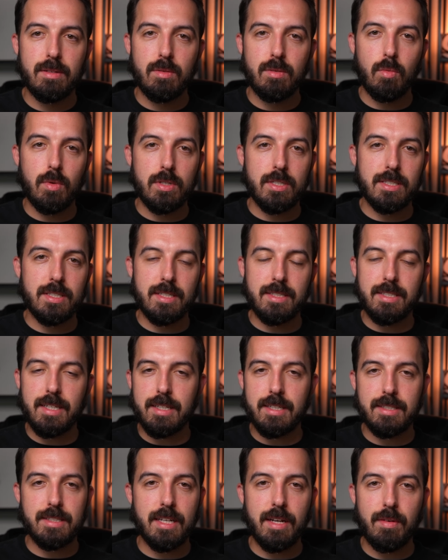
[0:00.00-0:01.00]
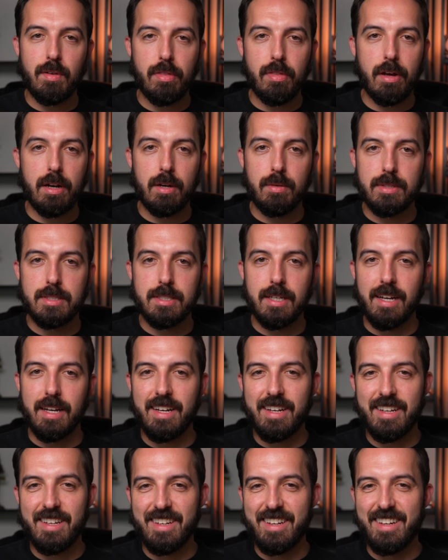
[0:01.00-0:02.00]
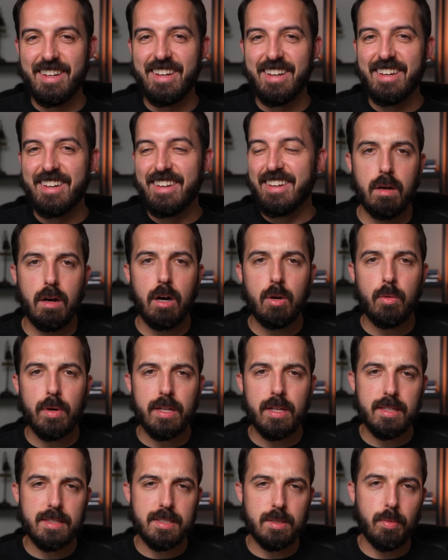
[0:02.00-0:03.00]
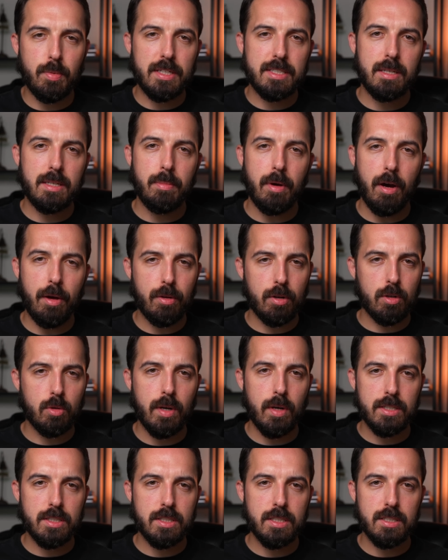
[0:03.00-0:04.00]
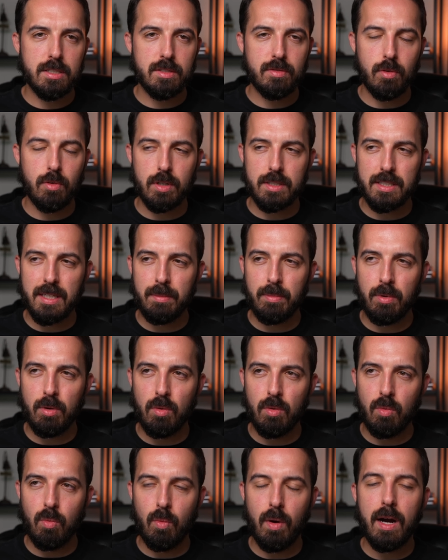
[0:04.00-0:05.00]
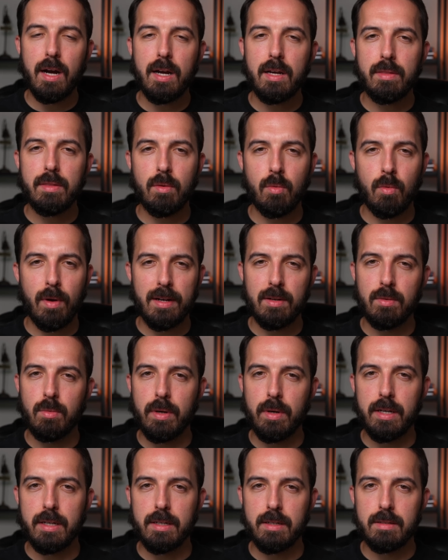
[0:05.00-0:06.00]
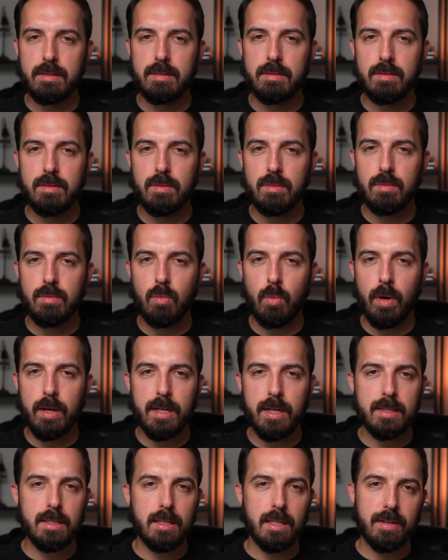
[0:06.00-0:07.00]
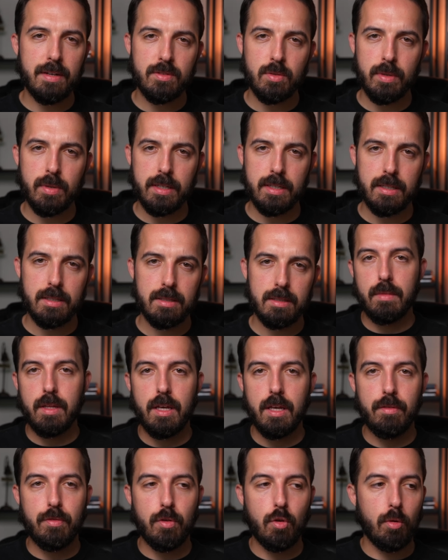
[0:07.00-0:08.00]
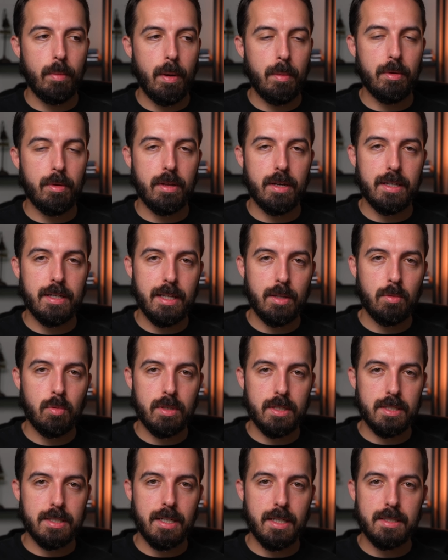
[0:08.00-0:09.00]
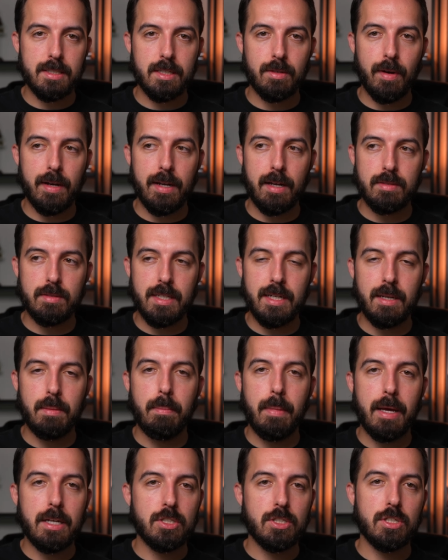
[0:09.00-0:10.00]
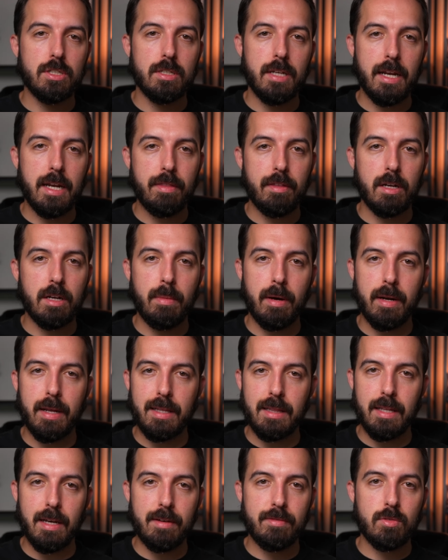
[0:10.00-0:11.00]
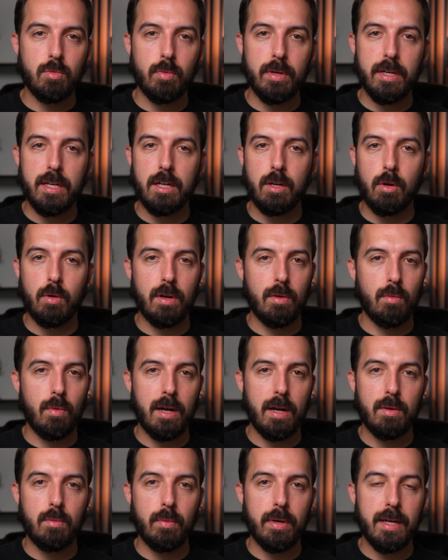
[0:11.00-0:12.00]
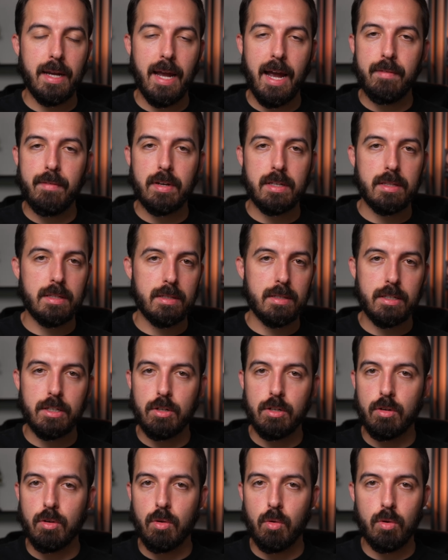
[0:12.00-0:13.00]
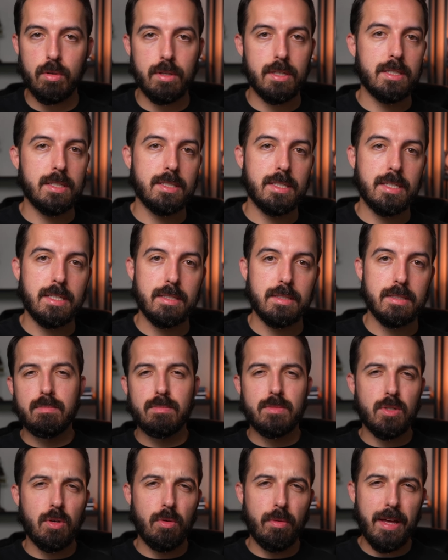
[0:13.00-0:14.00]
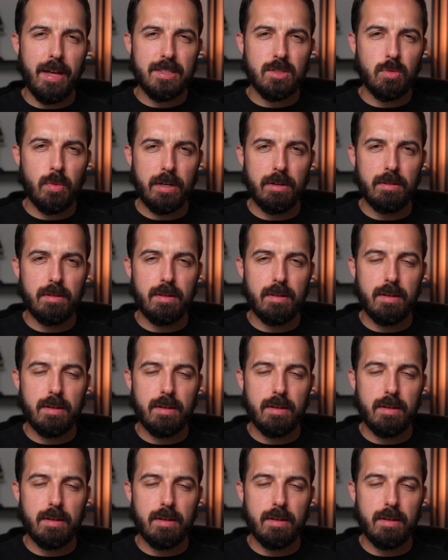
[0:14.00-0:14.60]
which is a sentence I never thought I would say. Already, this brings up other questions. For example, why the right wing? Why not the left wing? If you remember, the hadith we're discussing right now didn't mention anything about a left wing or a right wing having the cure or the disease. So that's weird.